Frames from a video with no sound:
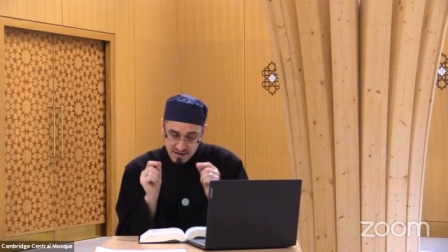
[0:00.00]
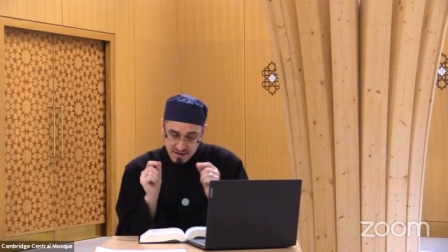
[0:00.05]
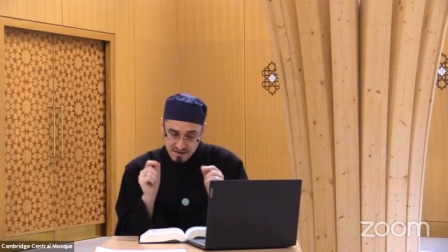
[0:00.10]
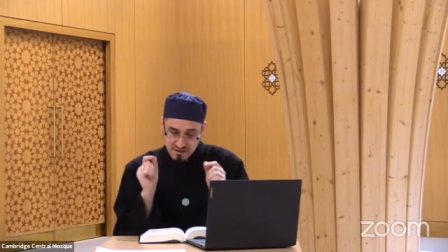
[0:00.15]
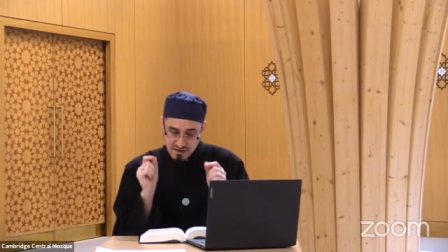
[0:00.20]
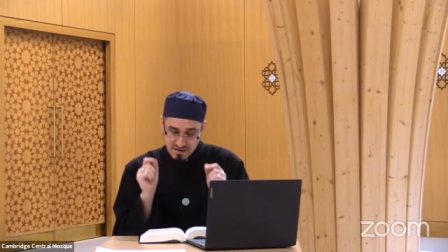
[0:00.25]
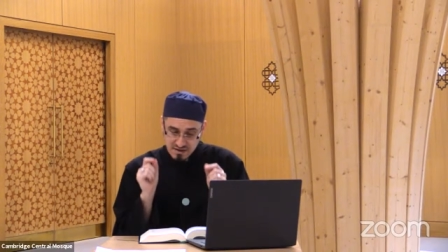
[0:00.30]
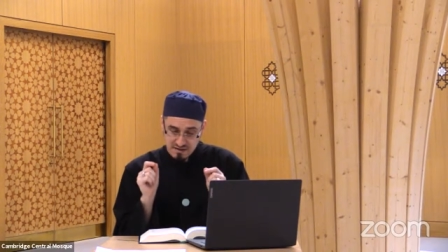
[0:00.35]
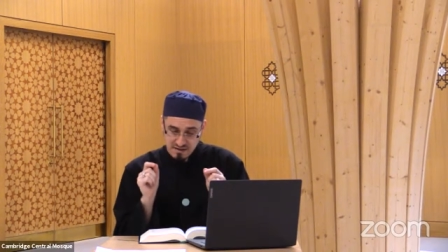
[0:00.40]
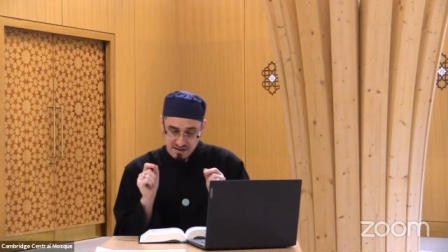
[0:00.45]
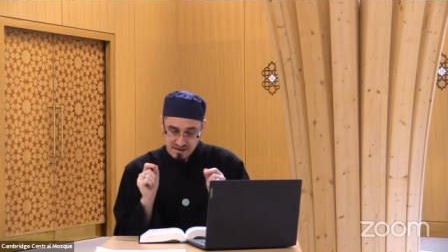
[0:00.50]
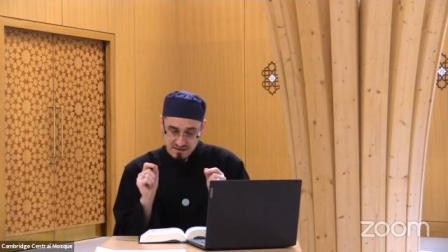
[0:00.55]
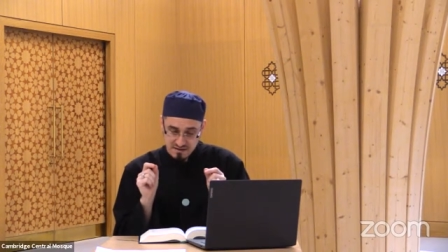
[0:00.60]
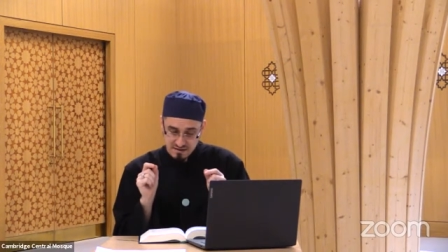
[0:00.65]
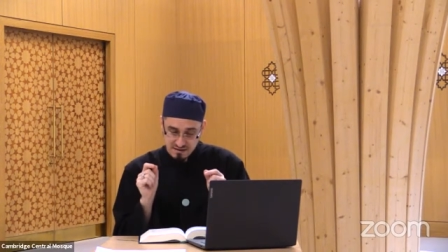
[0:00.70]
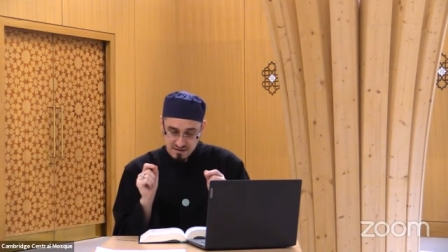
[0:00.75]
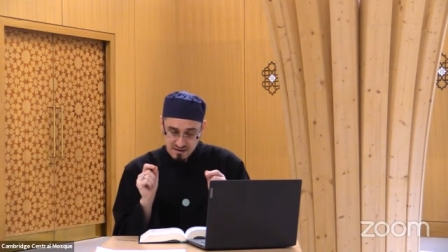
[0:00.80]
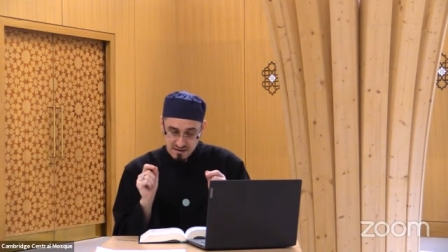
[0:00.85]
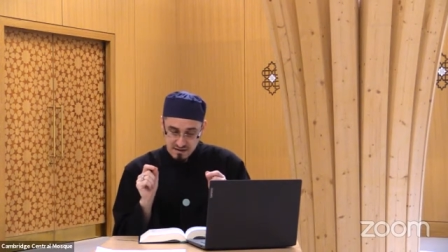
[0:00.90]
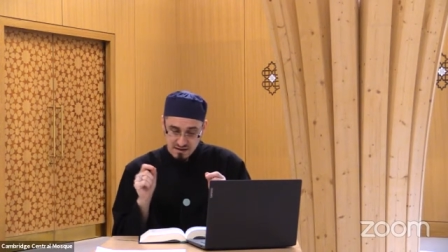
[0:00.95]
touches it,
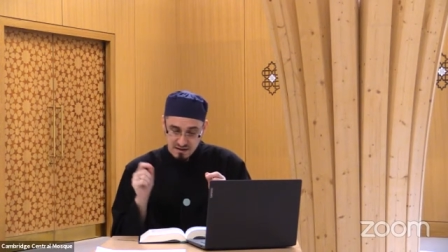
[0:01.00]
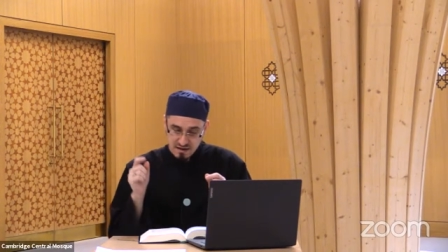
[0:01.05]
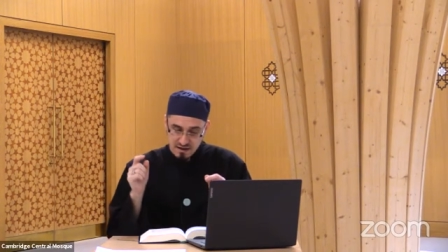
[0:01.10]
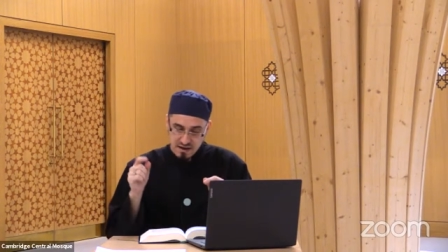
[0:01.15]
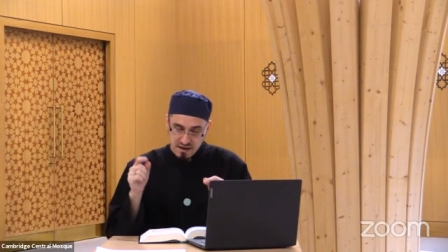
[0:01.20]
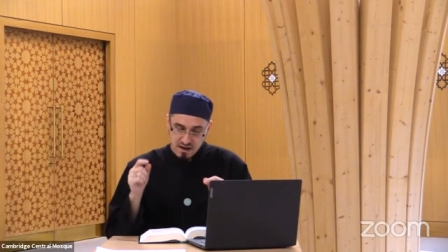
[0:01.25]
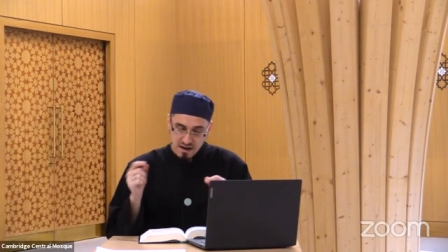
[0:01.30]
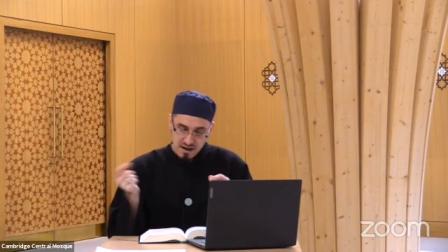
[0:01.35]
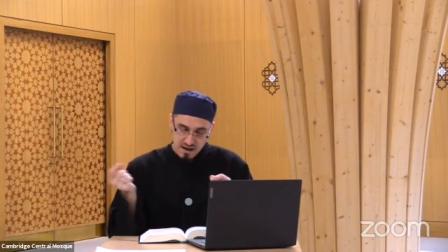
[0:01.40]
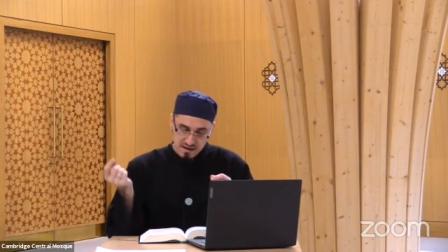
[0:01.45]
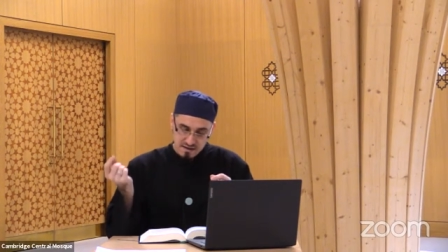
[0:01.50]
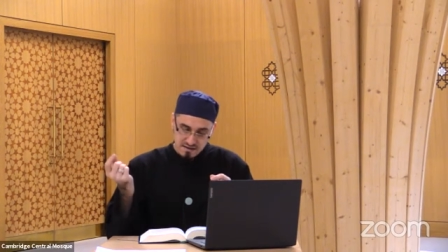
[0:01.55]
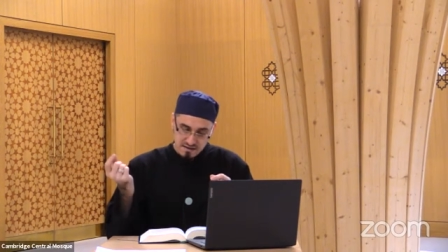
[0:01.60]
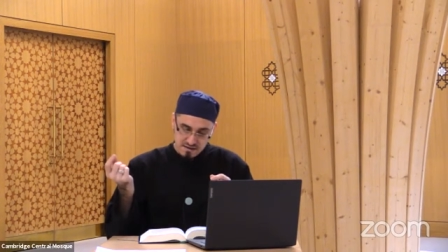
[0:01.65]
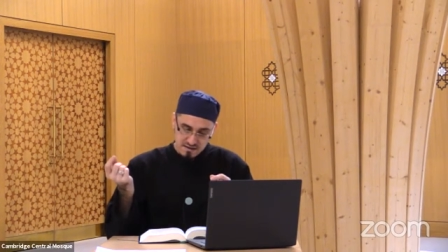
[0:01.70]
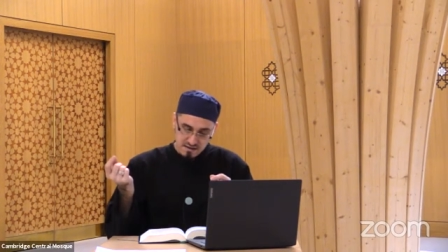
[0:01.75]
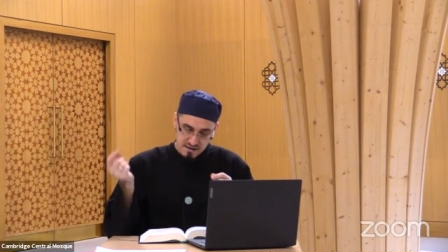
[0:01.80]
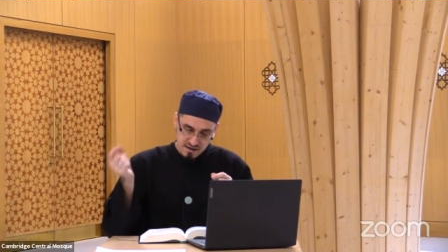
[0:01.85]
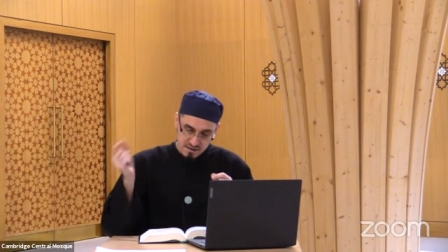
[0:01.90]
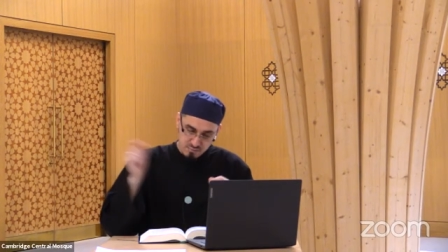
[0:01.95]

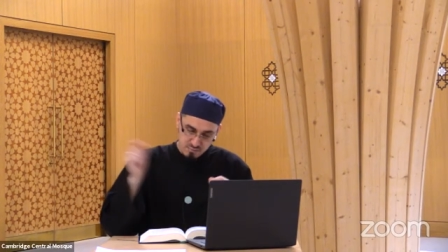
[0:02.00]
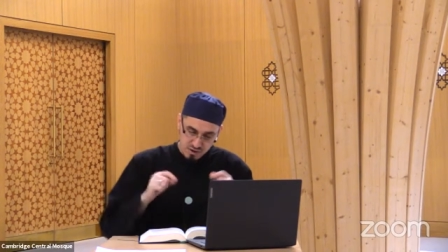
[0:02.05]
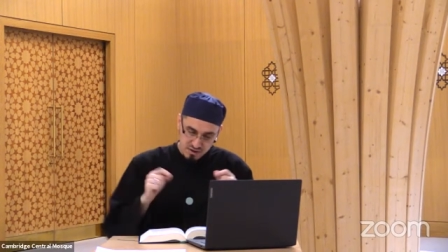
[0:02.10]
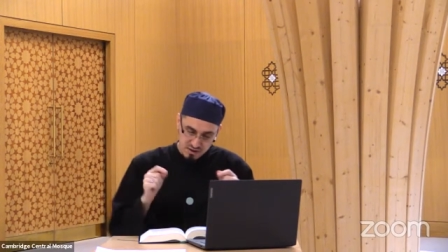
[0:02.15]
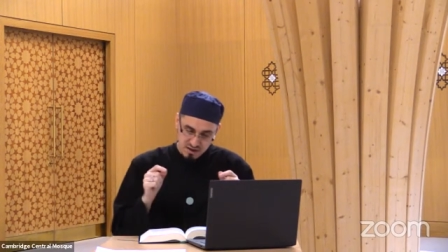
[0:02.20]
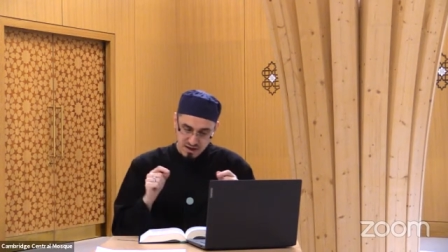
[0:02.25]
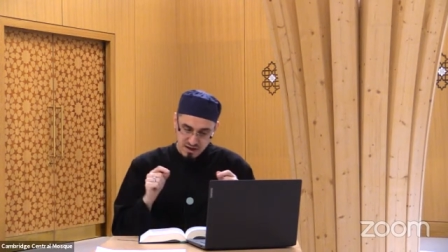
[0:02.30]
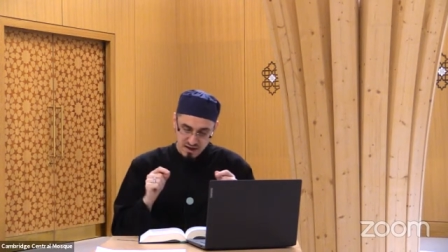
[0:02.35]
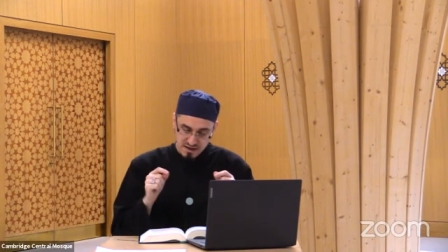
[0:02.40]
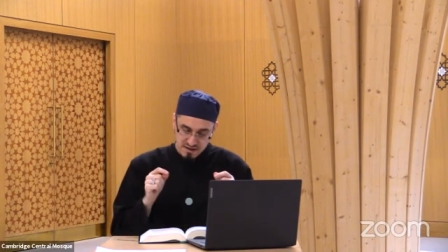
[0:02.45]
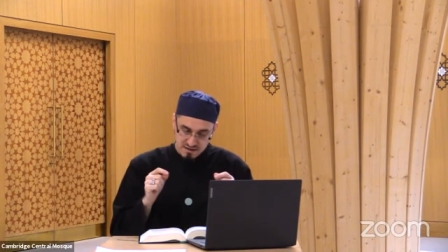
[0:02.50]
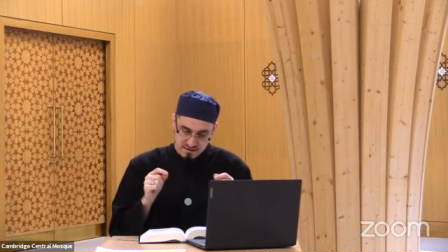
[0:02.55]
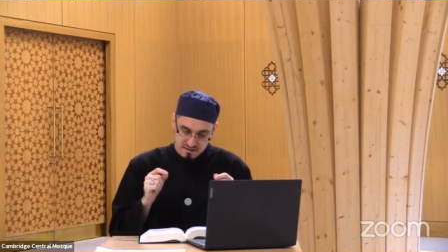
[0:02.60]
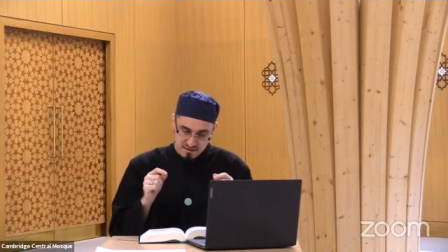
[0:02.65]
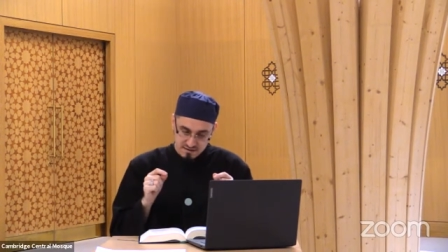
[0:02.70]
light upon light.